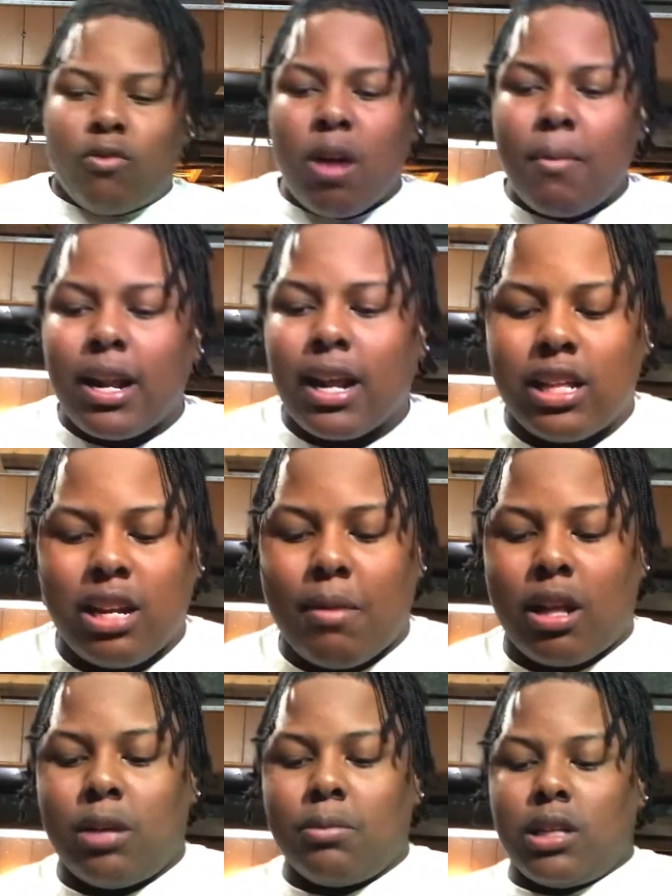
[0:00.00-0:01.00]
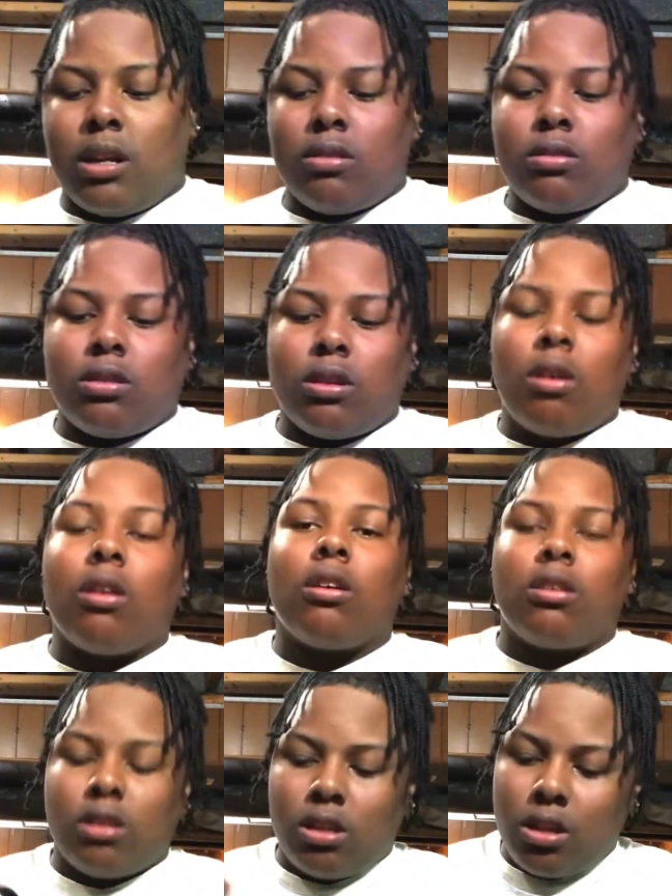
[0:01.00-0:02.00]
I'm not cleaning my clippers out, so hold on.
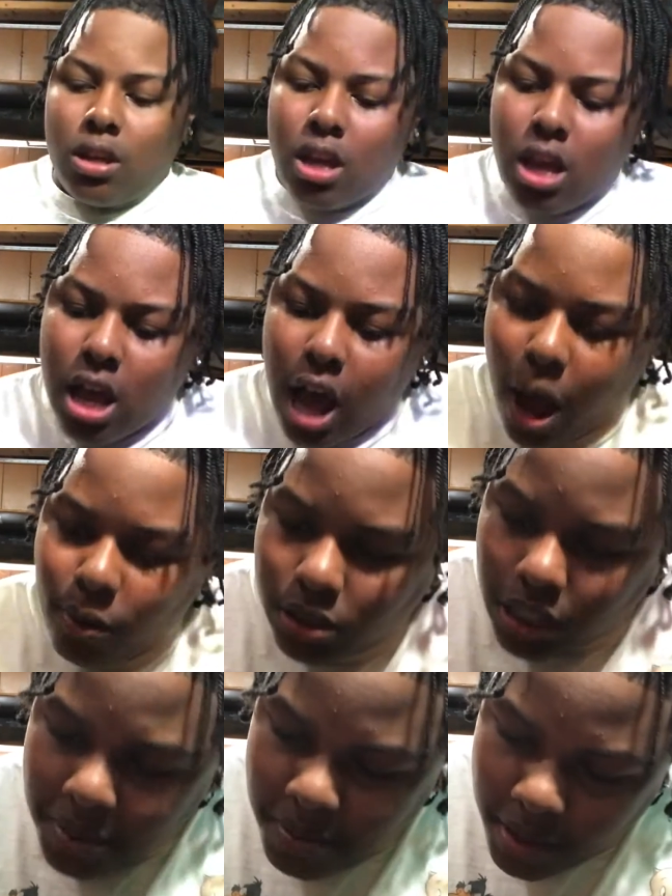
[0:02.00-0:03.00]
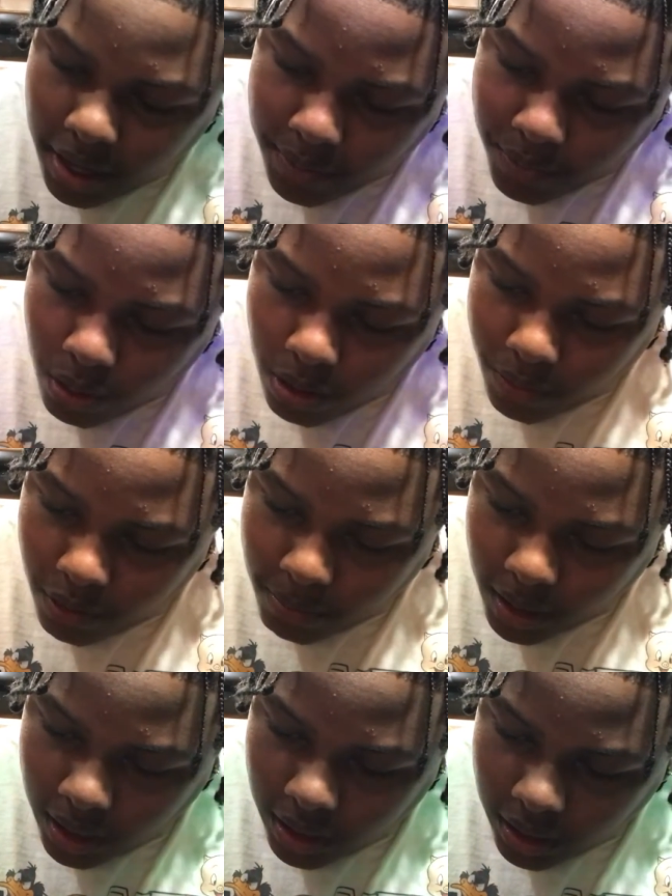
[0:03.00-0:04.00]
I was coming back and forth from my
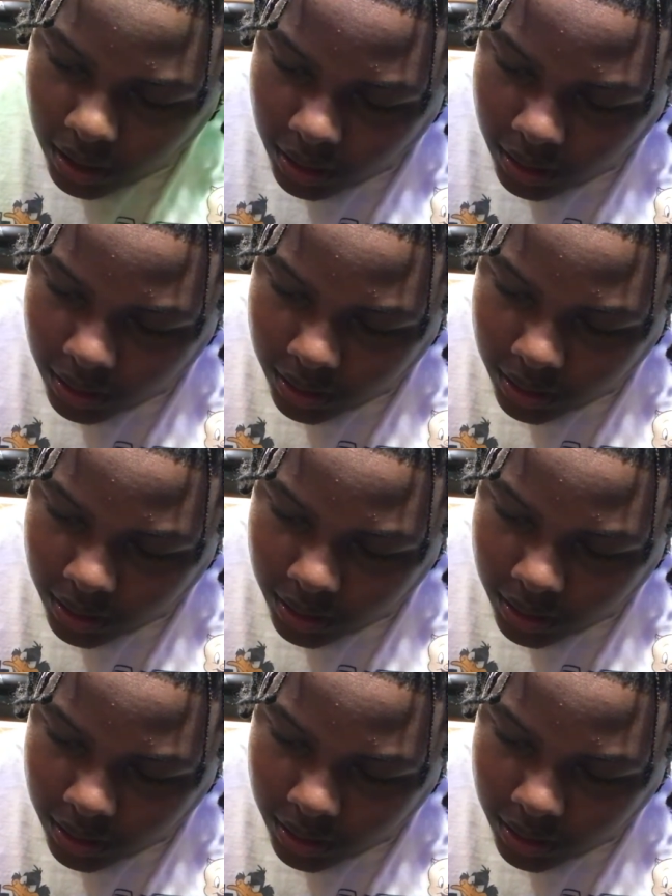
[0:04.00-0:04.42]
uh